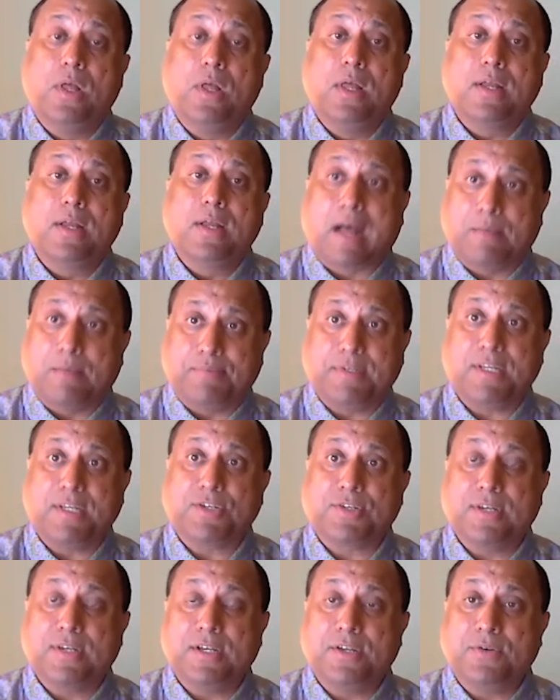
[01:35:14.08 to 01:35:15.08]

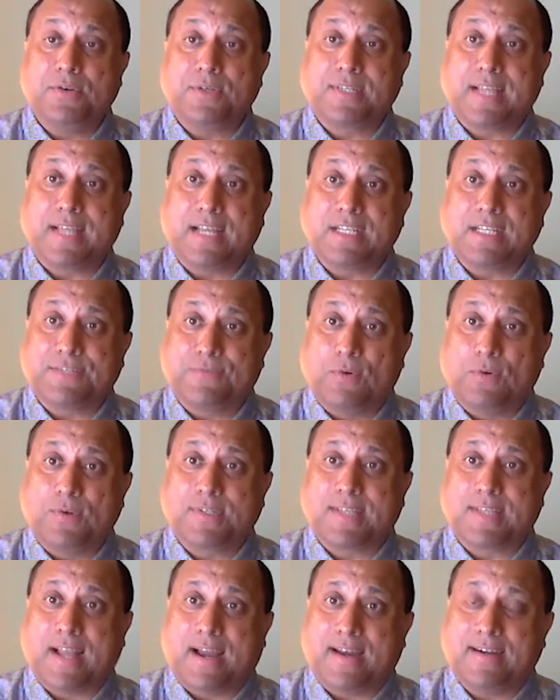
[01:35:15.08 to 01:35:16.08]
computational neuroscience folks
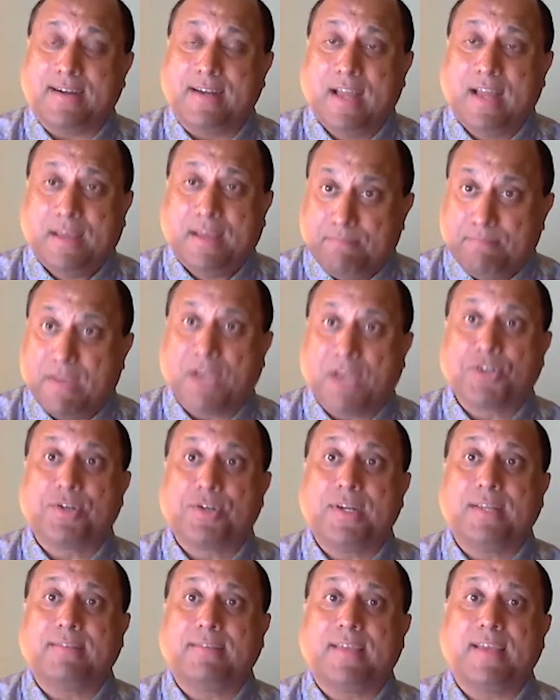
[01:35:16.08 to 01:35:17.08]
are
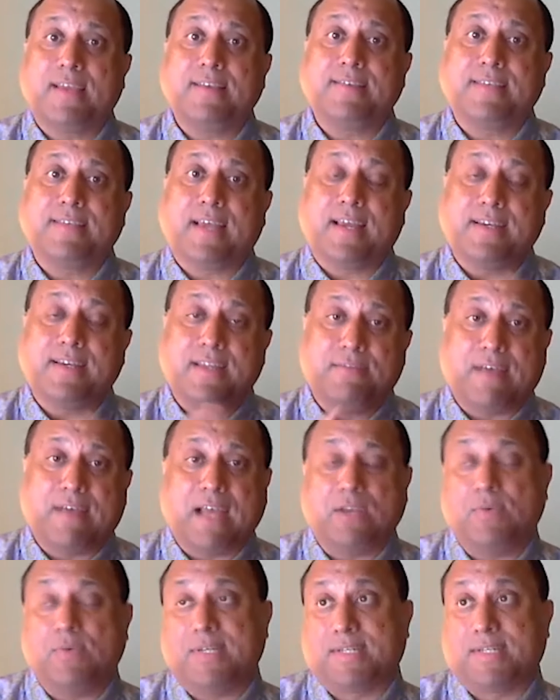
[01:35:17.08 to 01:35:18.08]
measuring things and
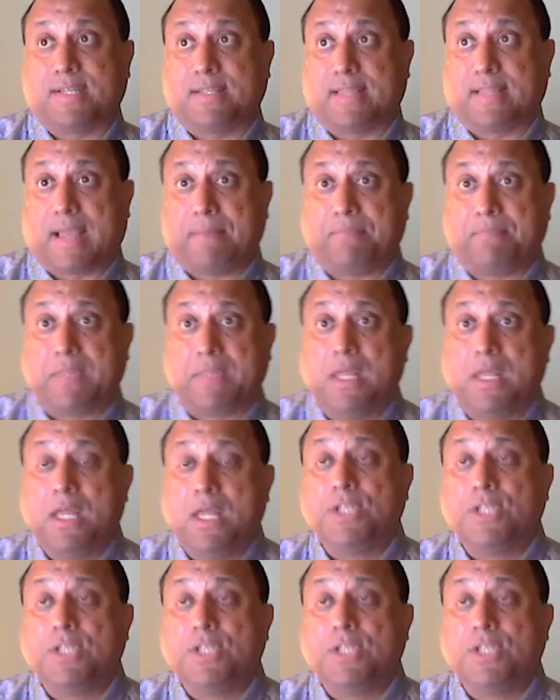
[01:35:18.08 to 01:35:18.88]
evaluating them. Yes.